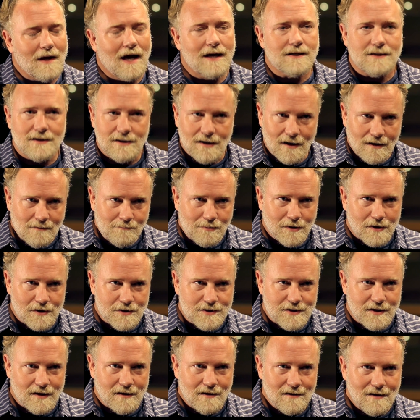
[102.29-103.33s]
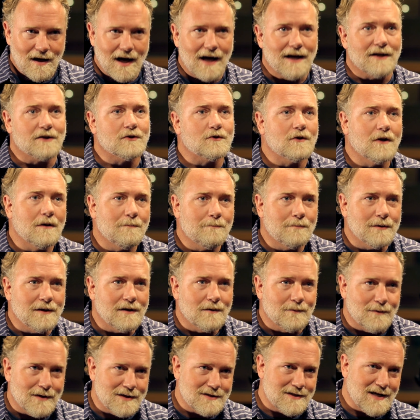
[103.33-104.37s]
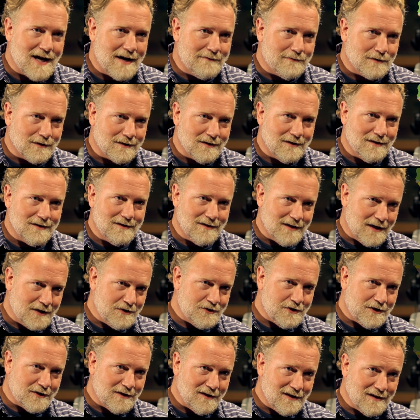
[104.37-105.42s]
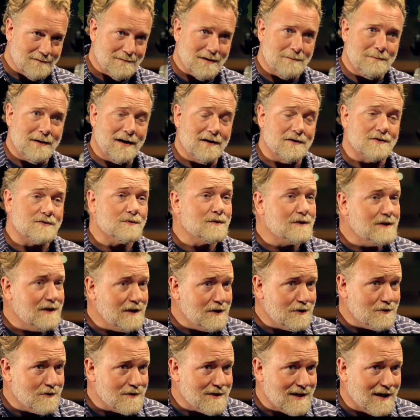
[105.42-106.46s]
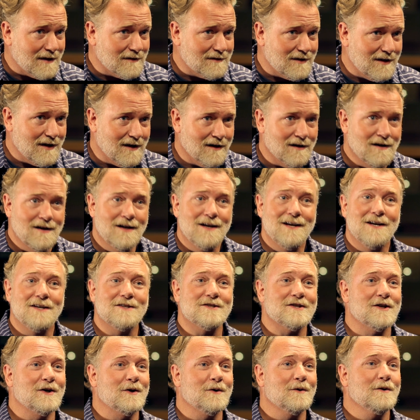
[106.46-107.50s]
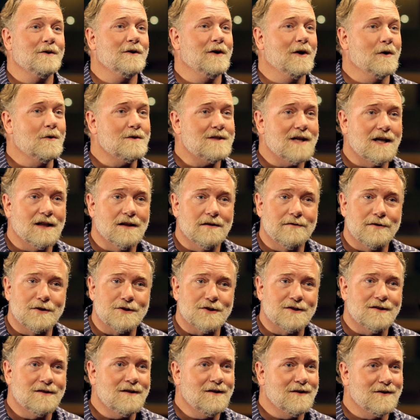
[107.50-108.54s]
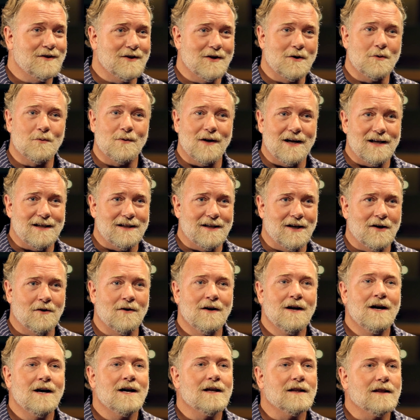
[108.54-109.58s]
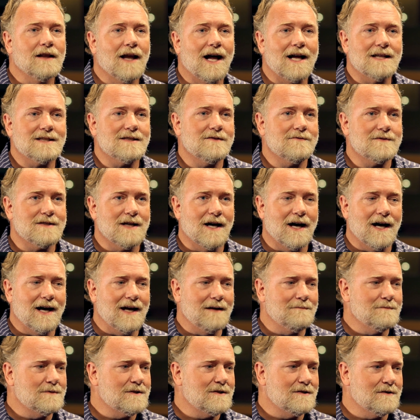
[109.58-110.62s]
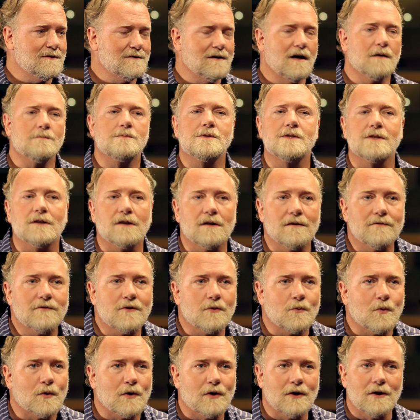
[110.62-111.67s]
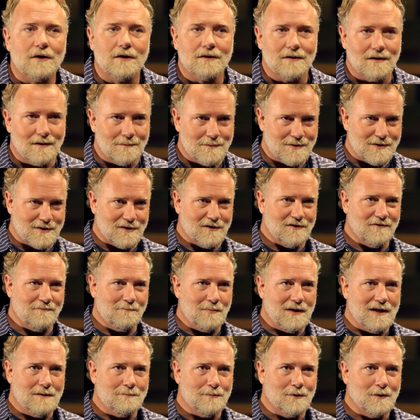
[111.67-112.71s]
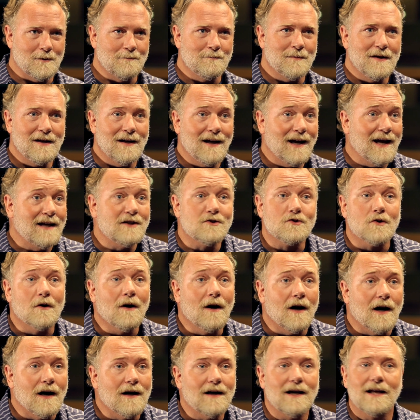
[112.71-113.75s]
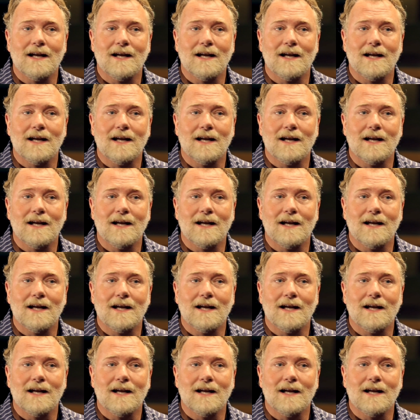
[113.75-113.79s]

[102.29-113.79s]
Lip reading: As a young person, I grew up in West Africa, in Nigeria. My parents were teachers out there. So no television, no radio, lots of time to observe the world, observe people, and draw.